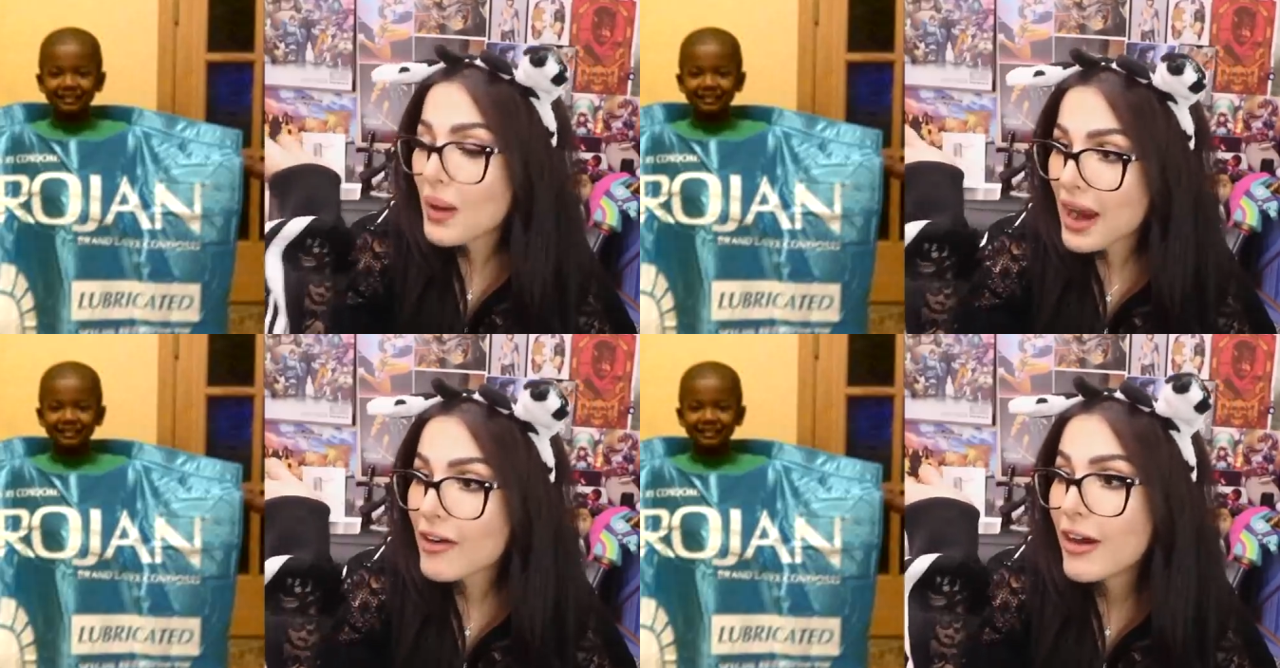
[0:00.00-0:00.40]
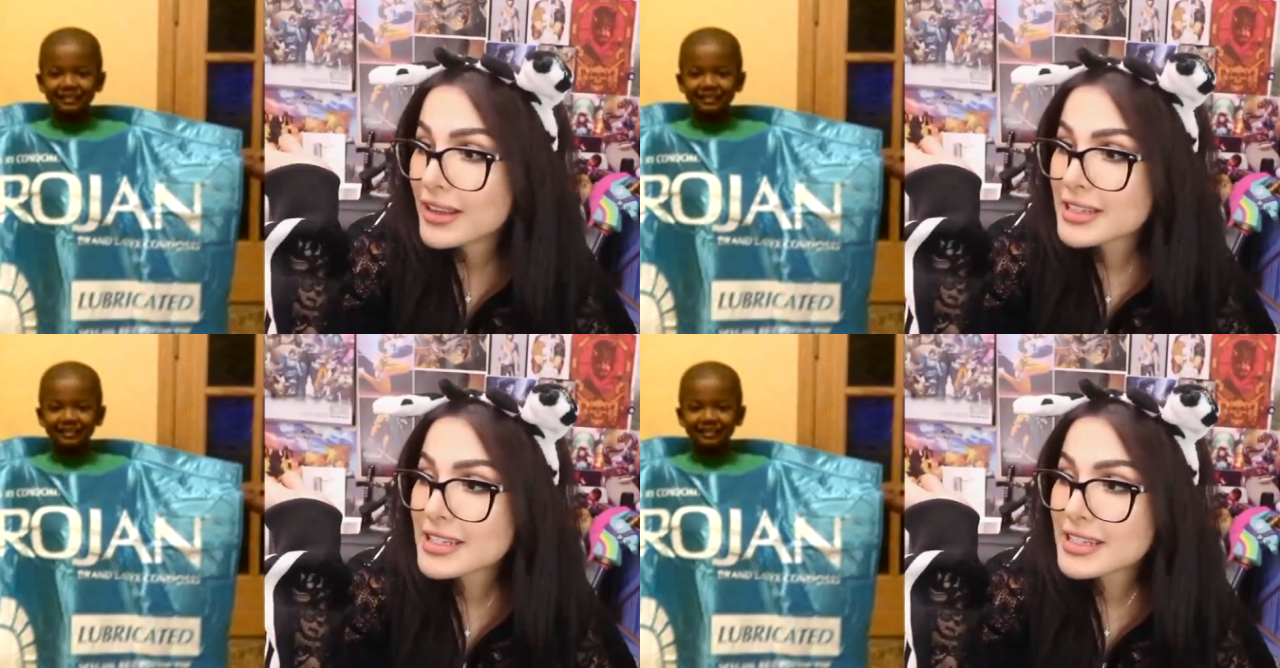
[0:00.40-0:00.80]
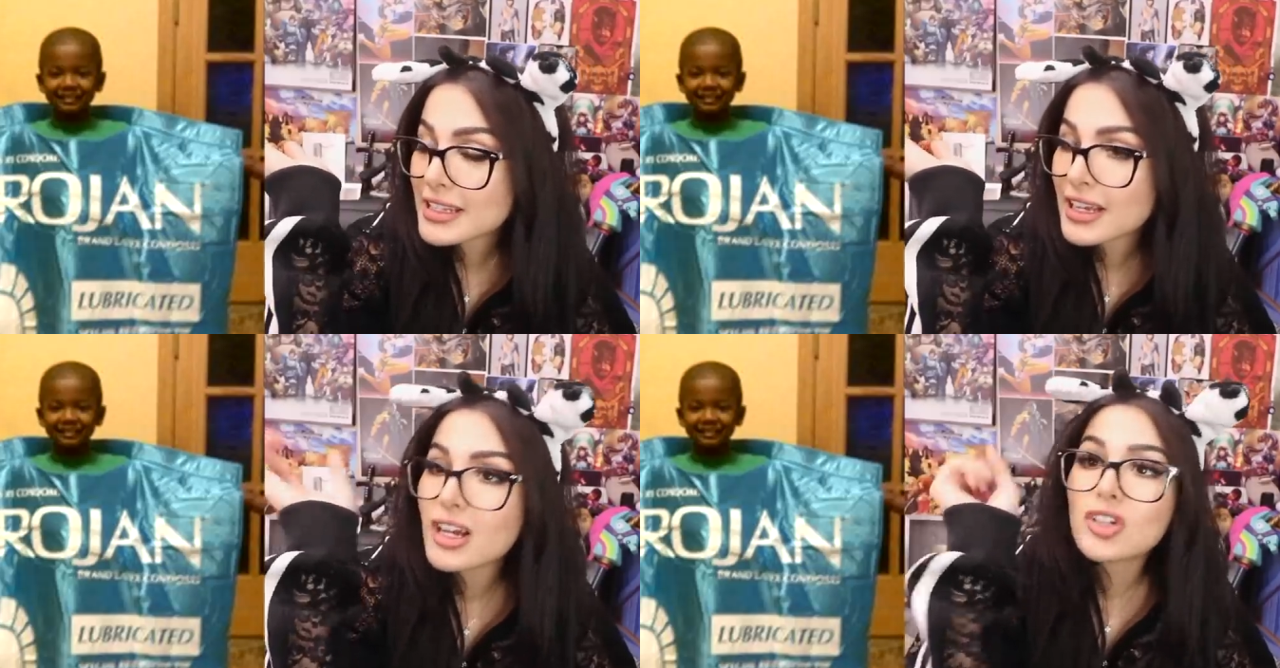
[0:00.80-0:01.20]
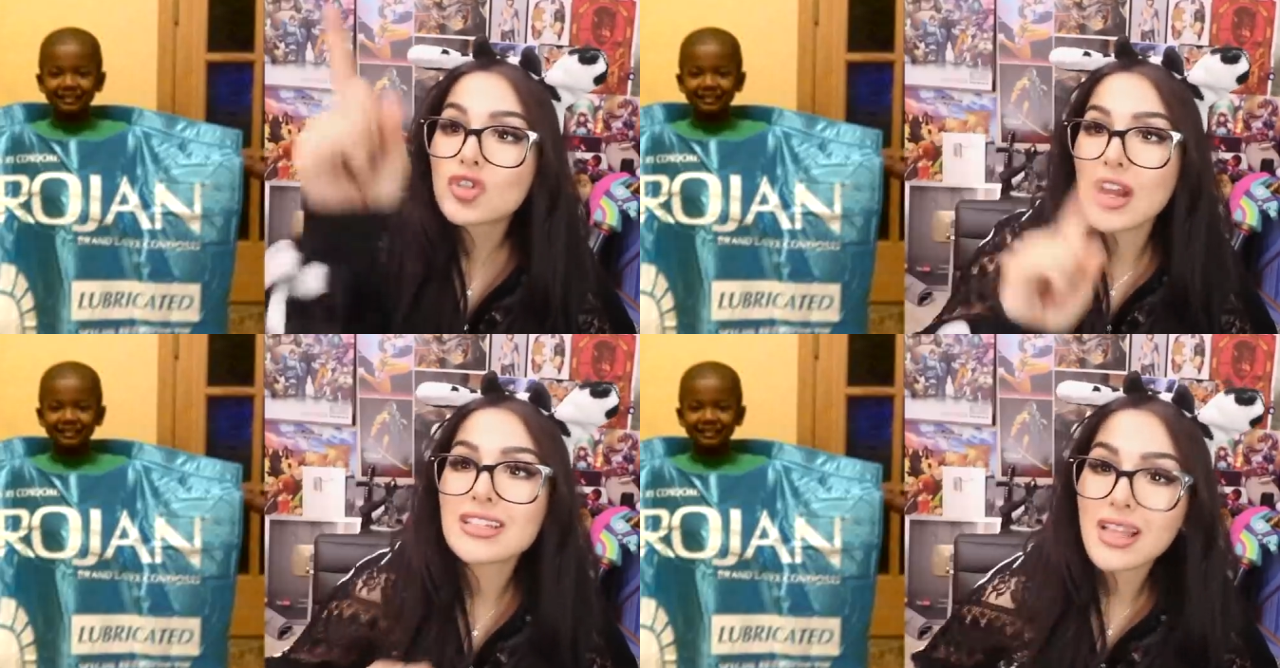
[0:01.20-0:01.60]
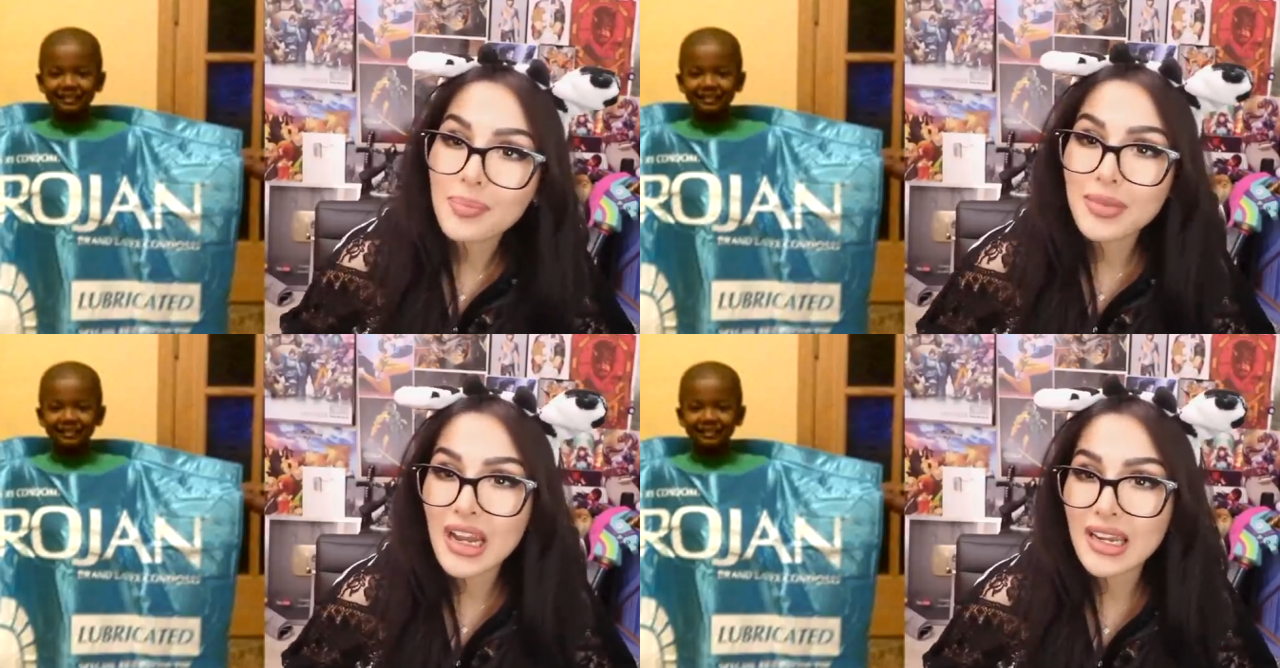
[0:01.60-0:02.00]
Speaker 1: parents dressed up
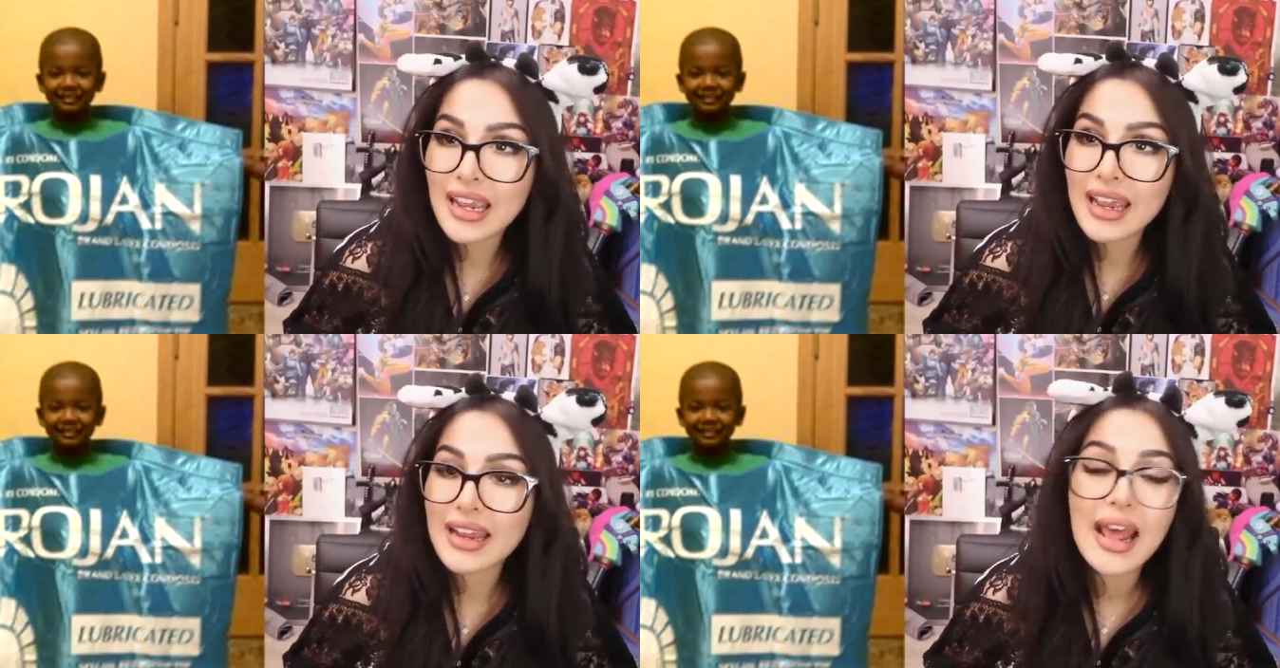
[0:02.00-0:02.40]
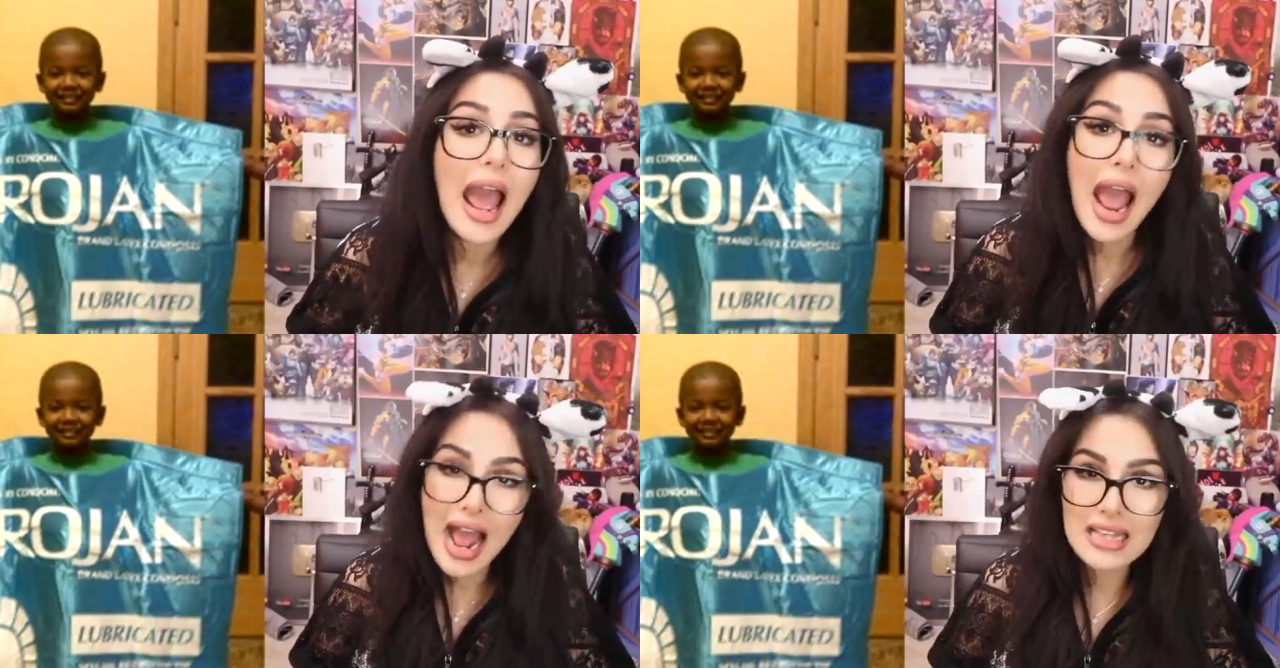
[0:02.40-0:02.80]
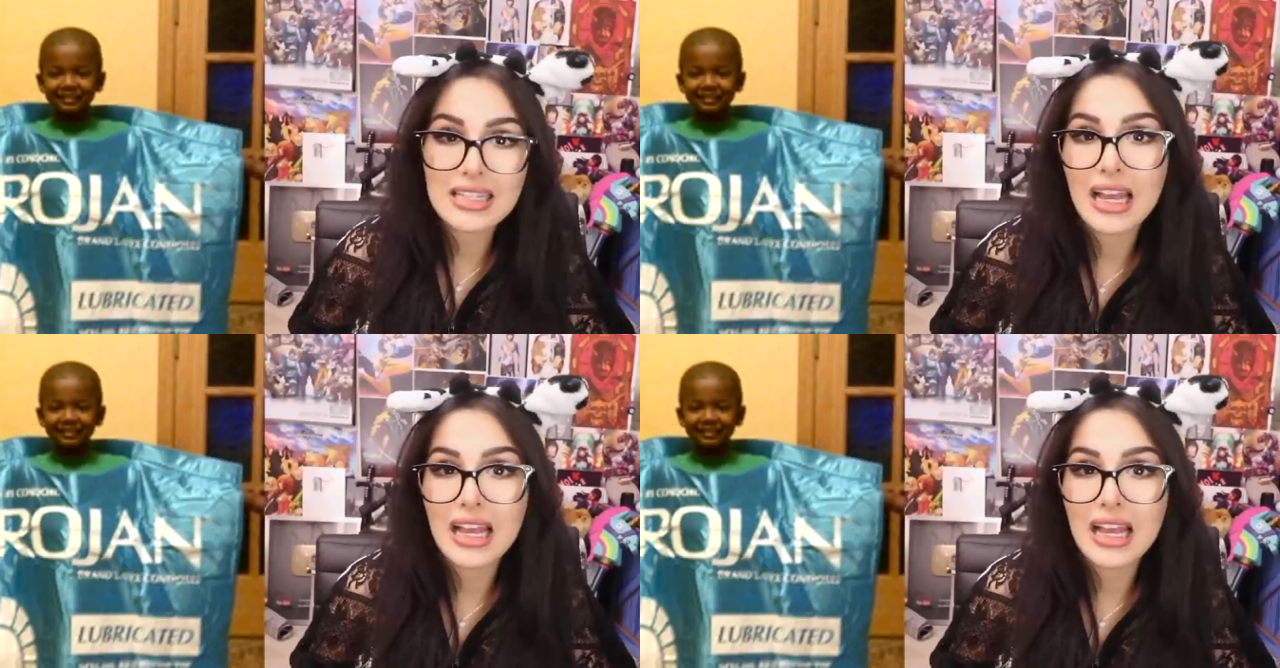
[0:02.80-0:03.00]
their kid as a